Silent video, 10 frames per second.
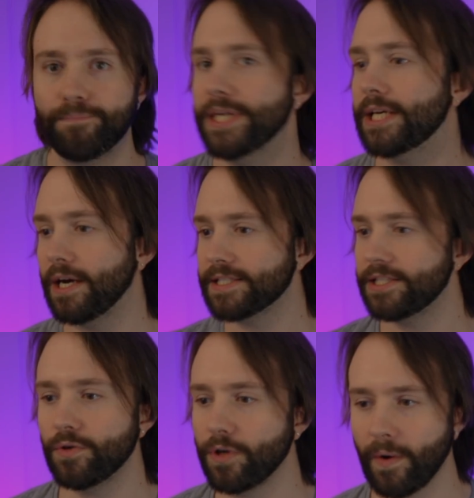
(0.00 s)
because
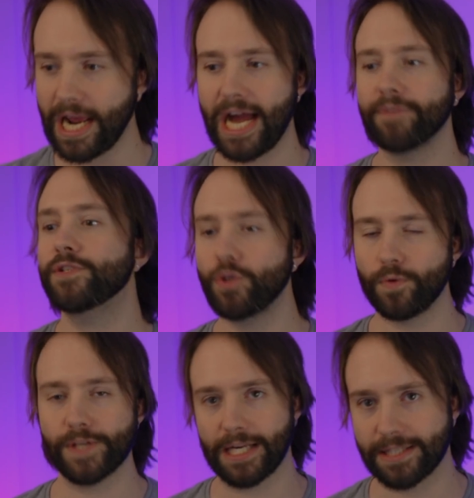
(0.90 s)
you don't have to
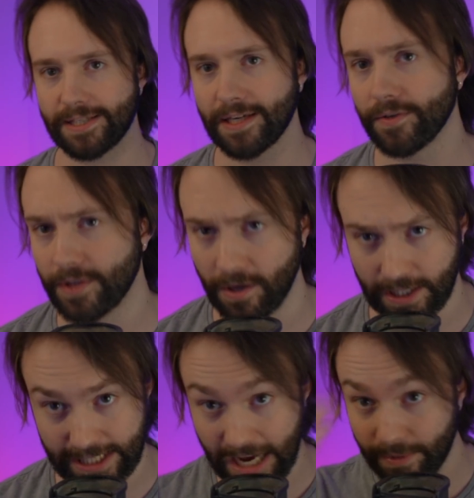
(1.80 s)
use it as a single
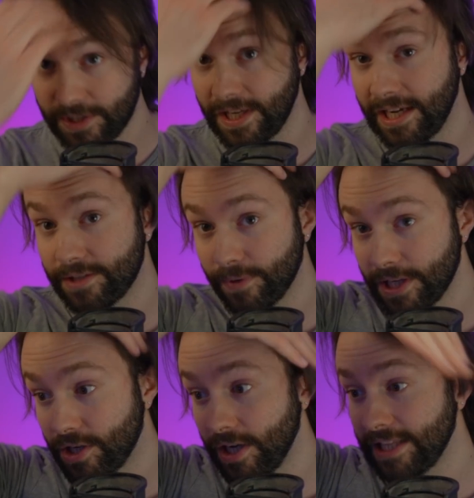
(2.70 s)
target damage thing. It's really
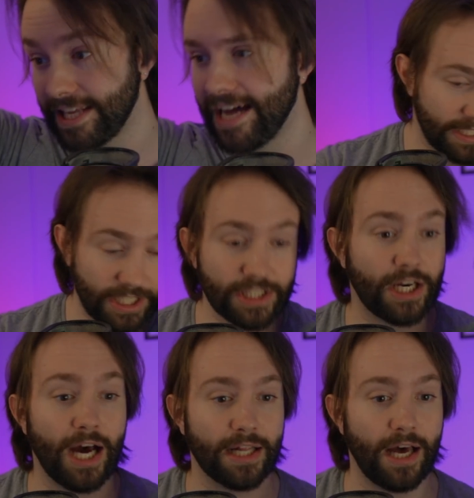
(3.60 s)
good at that. It's just
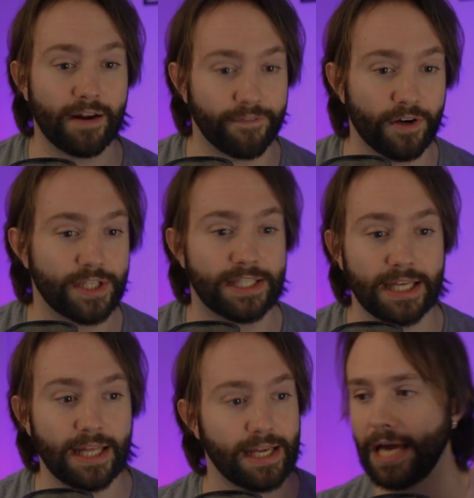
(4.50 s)
got a lot of
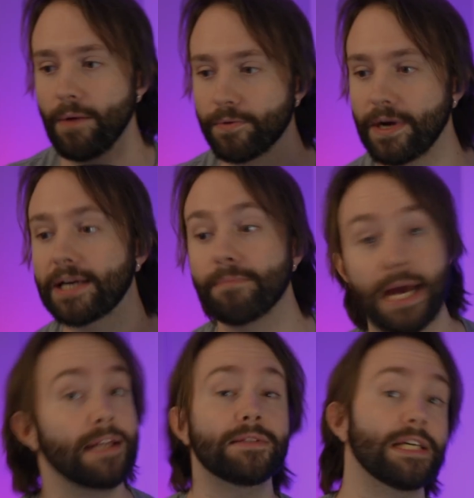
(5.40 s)
versatility. I would
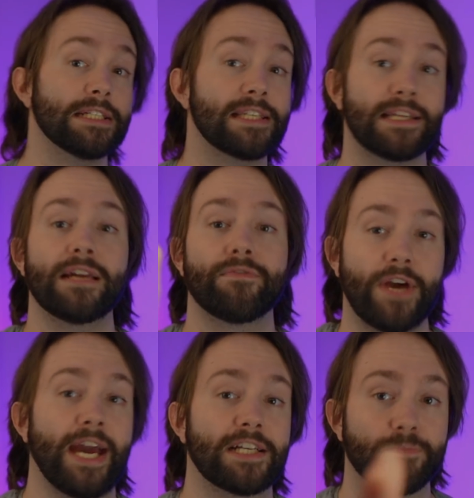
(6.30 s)
recommend, instead of the
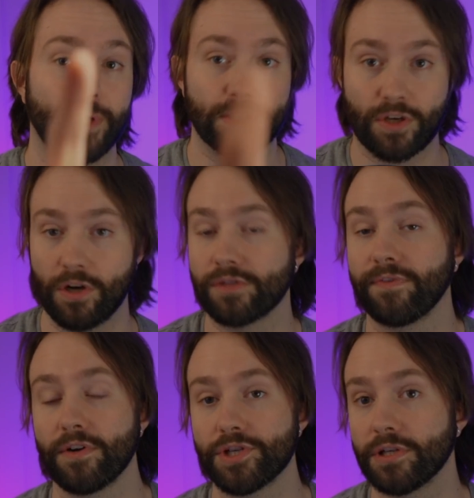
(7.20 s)
Hexblade's Curse
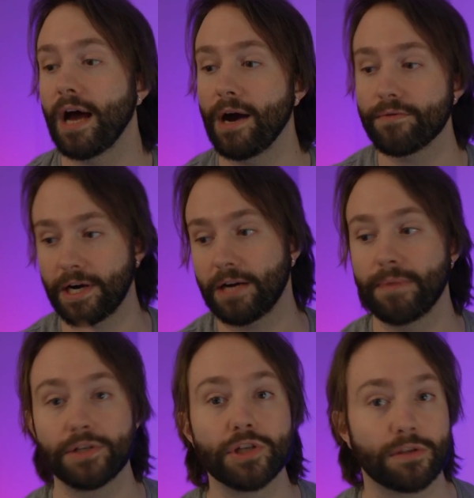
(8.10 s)
version, I would
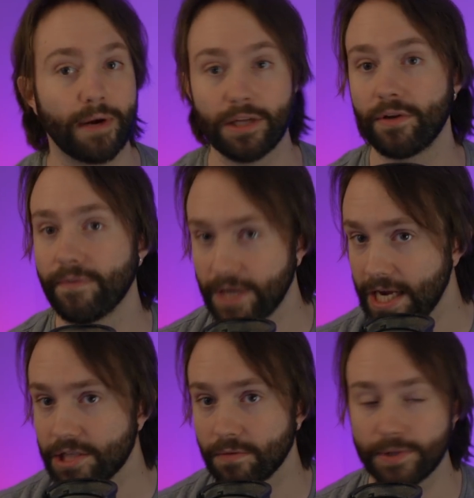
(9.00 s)
recommend just the regular
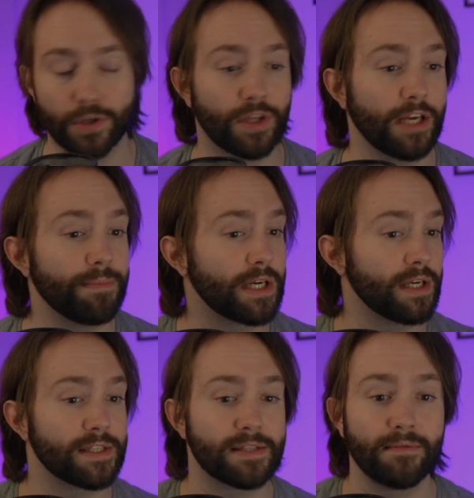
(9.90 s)
evocation wizard thing,
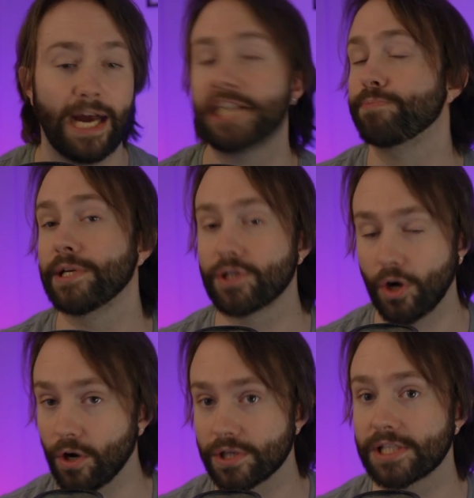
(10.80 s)
because Hexblade's
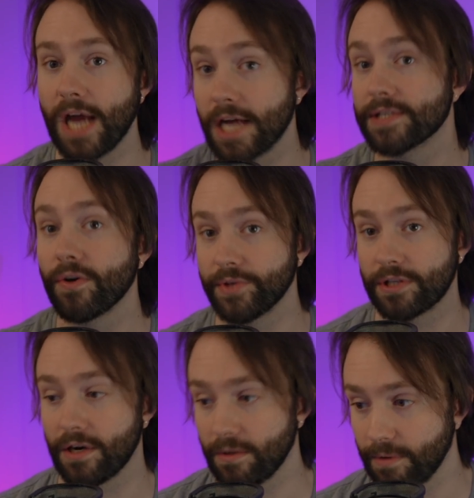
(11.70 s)
Curse does only
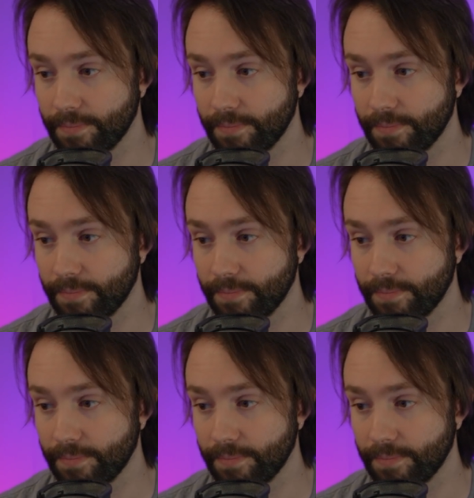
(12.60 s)
target 1